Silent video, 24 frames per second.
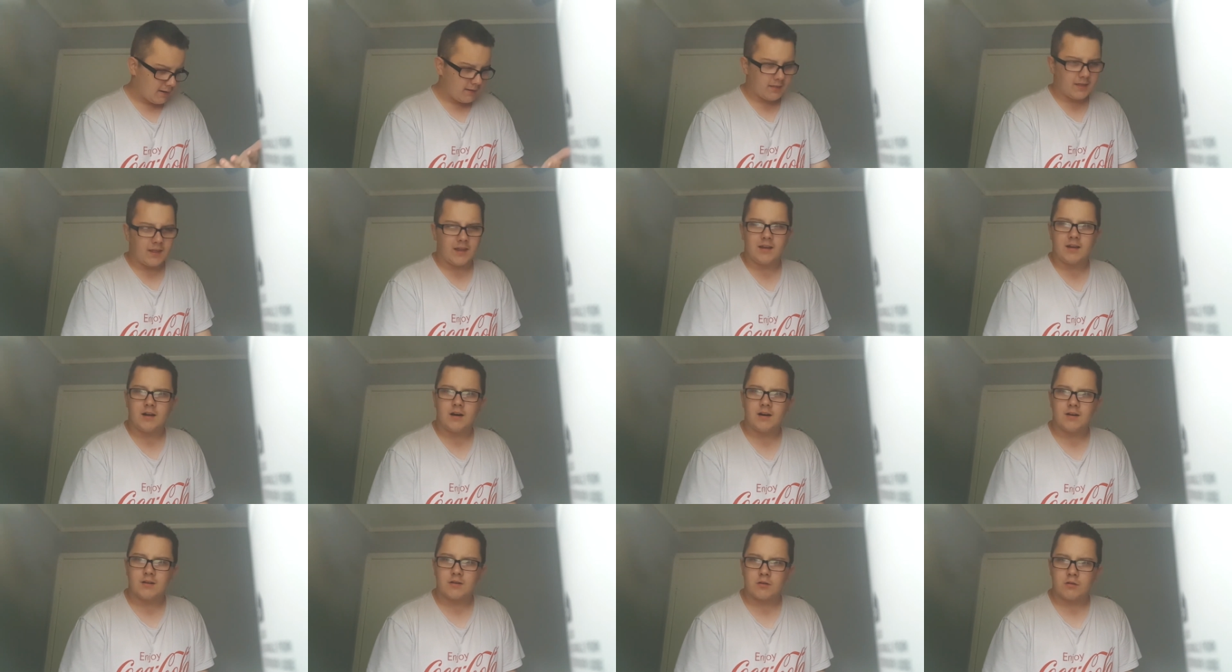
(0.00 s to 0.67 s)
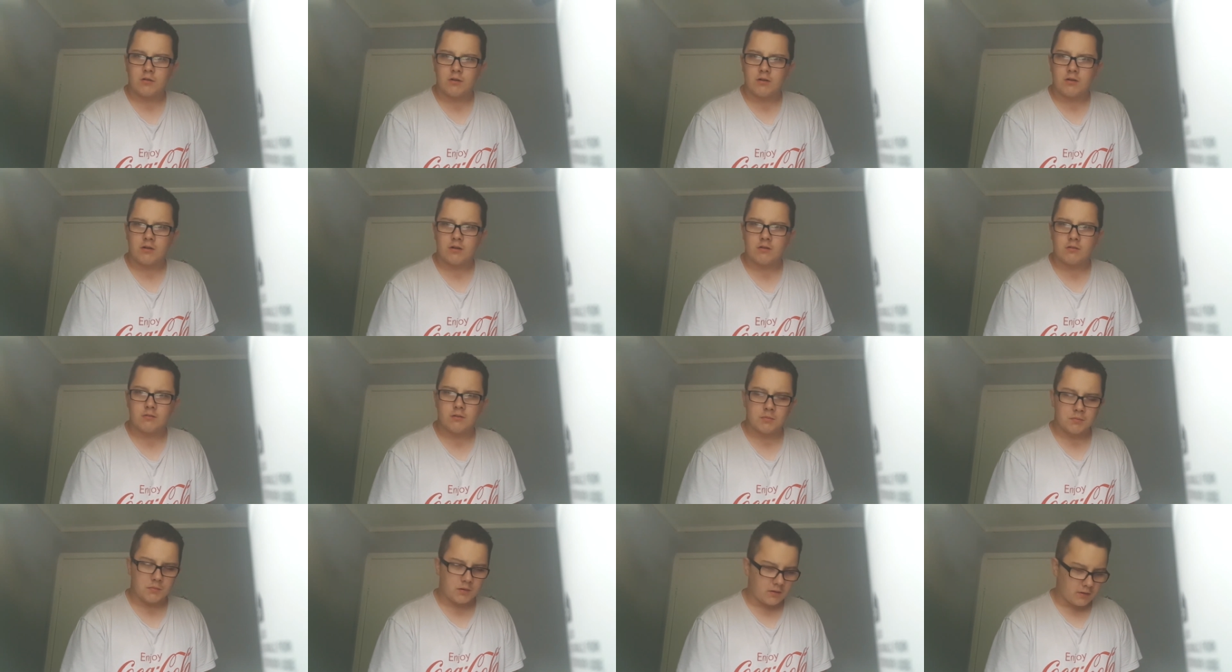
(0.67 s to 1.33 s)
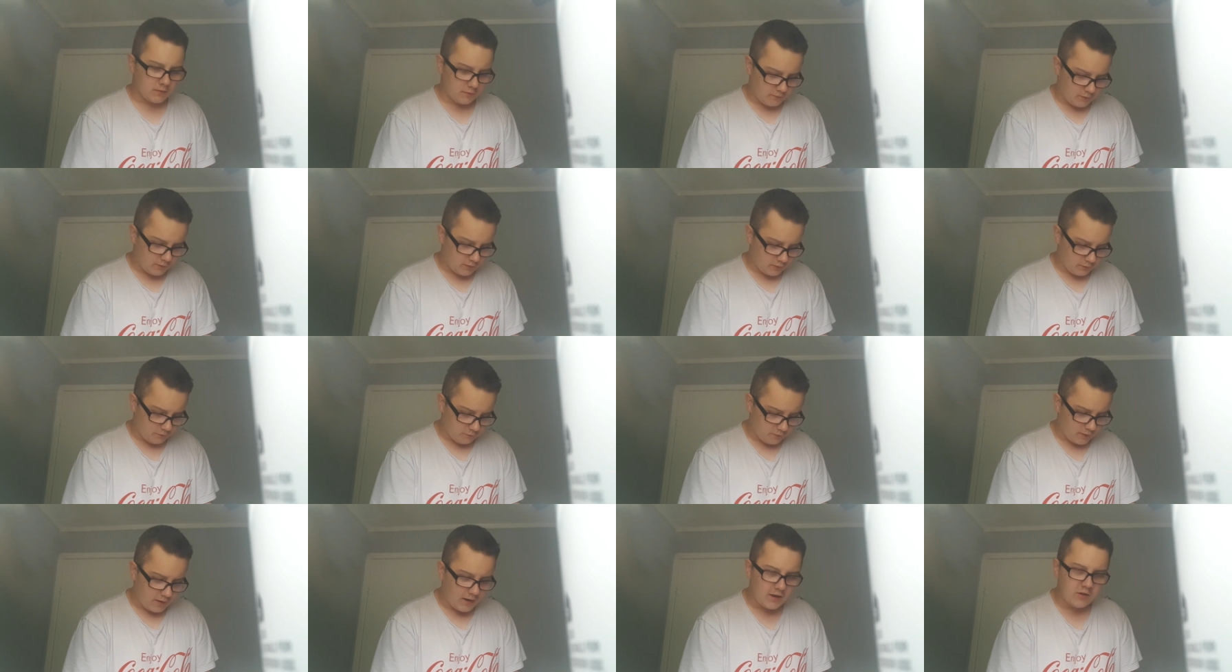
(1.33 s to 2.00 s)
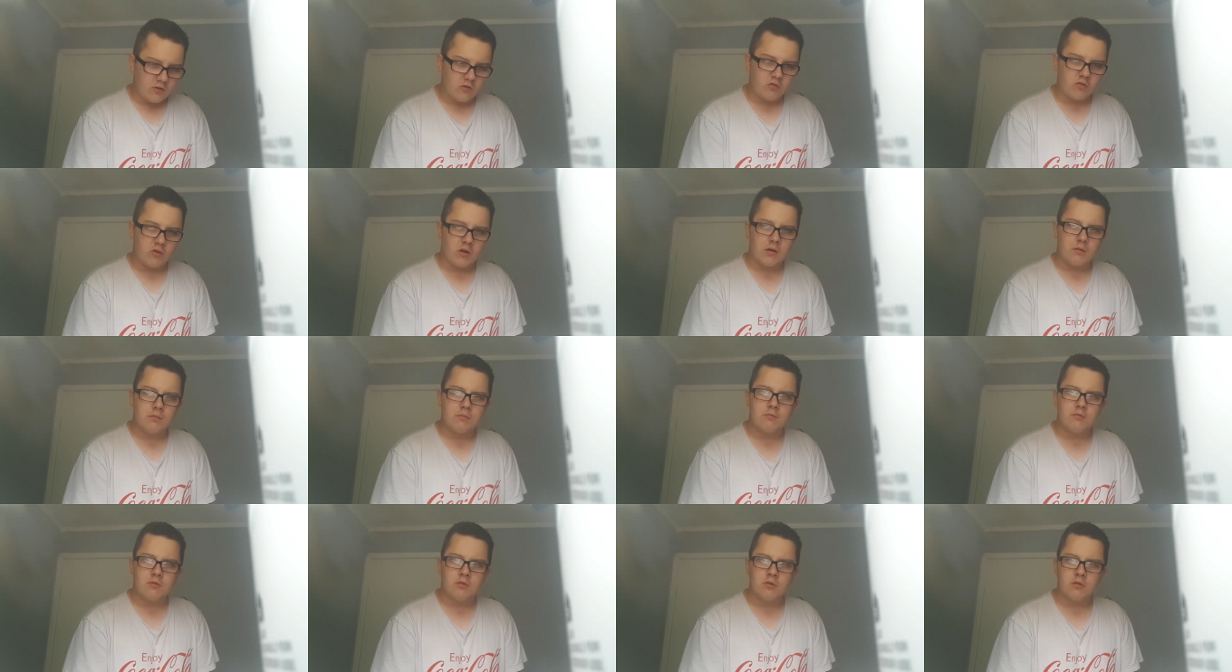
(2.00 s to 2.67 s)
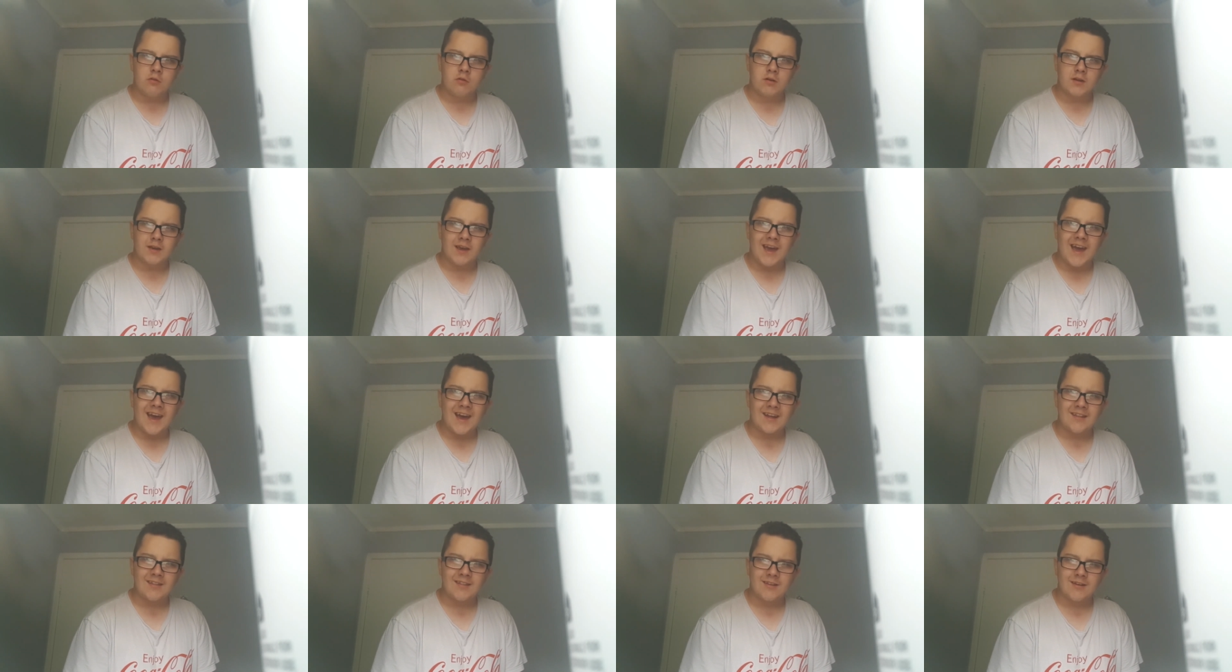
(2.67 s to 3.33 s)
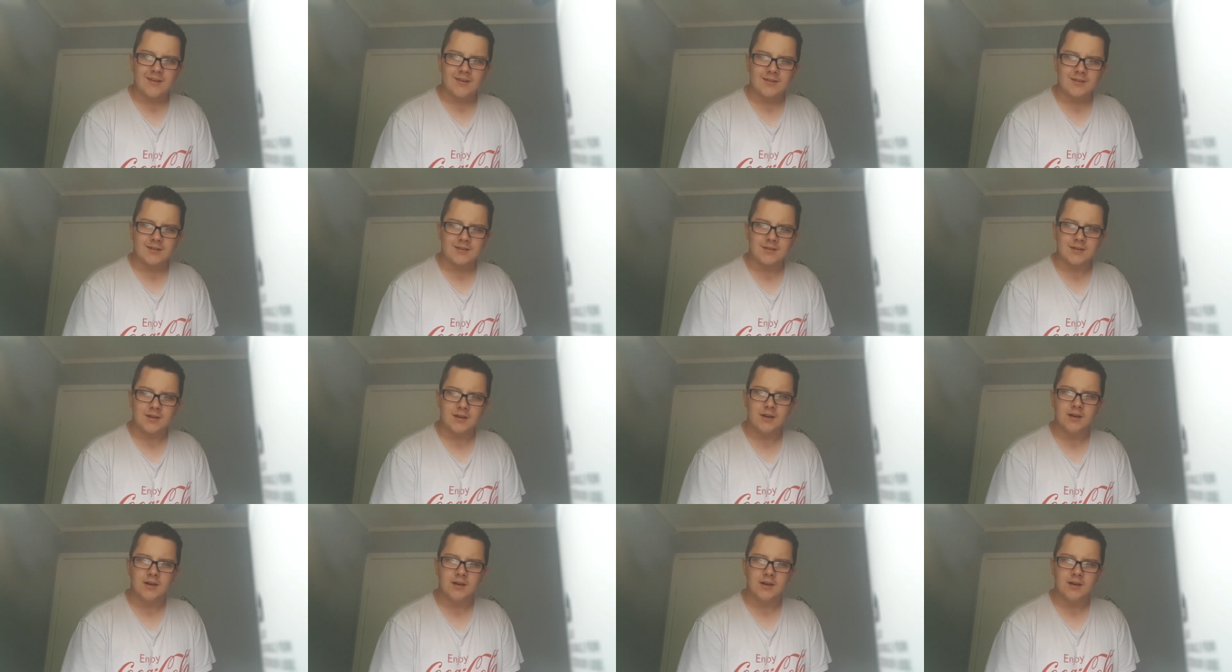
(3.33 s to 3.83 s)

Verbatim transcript: Then I ruined our motherfucking friendship together.